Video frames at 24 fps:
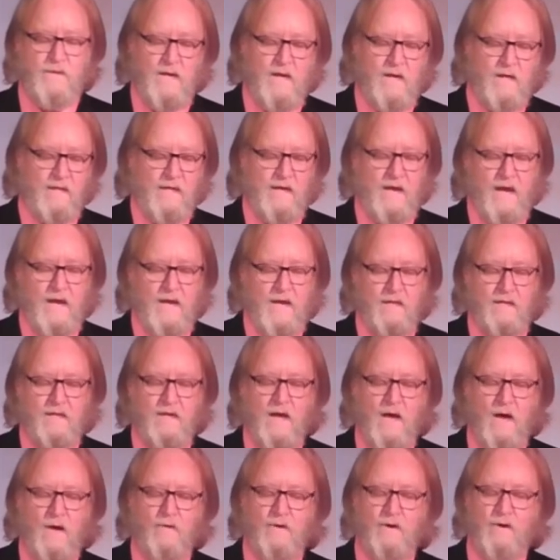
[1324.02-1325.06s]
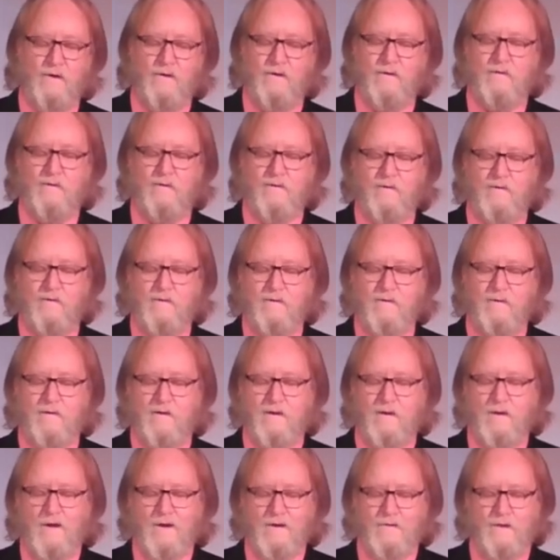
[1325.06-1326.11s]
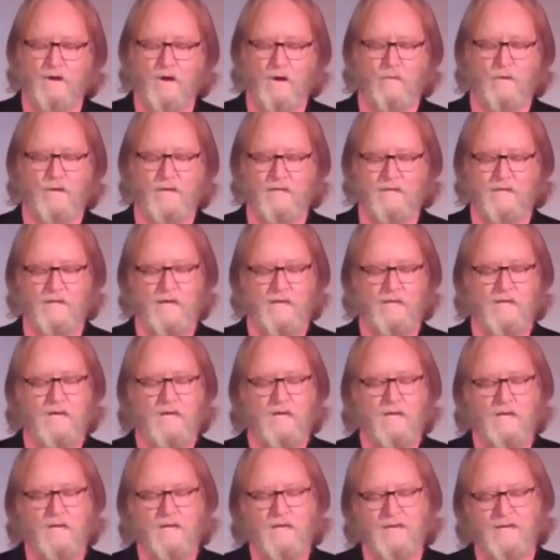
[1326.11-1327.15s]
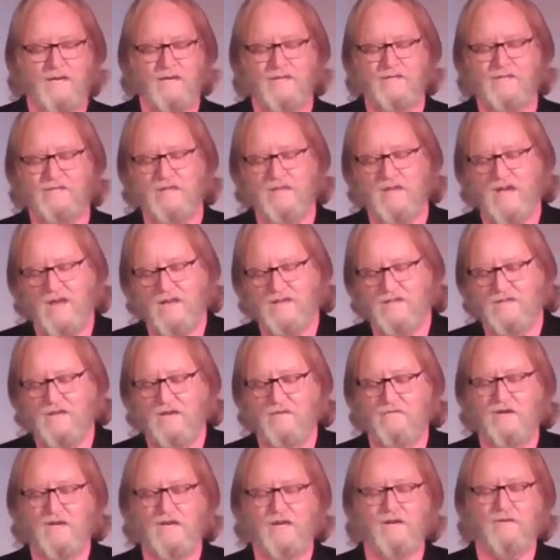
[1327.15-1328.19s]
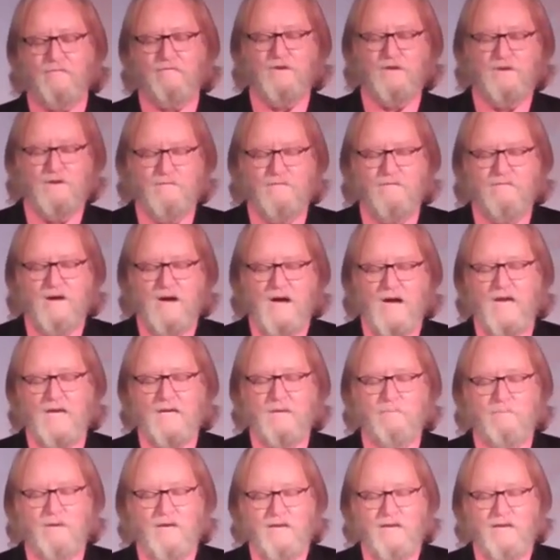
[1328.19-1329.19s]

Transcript: being that I encounter. Knowing that it is the activity of the divine,